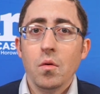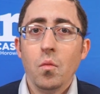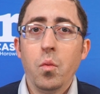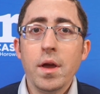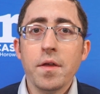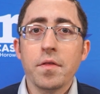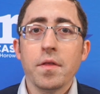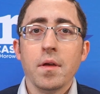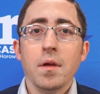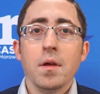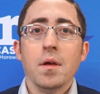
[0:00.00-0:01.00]

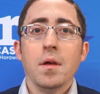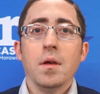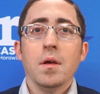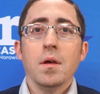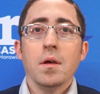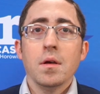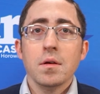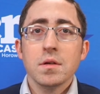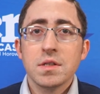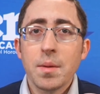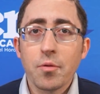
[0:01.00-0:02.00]
with
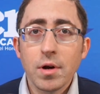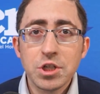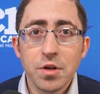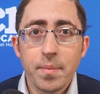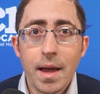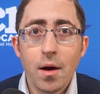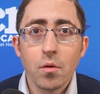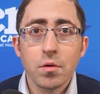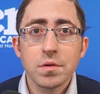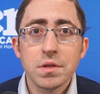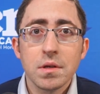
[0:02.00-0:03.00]
separation of
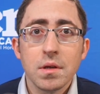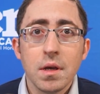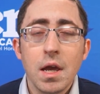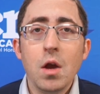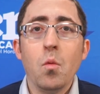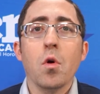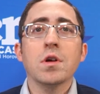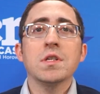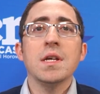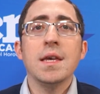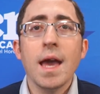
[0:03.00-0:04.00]
powers. It
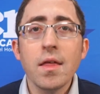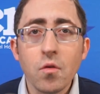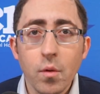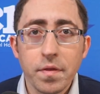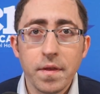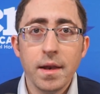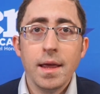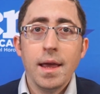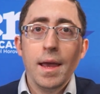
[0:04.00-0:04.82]
works together with it.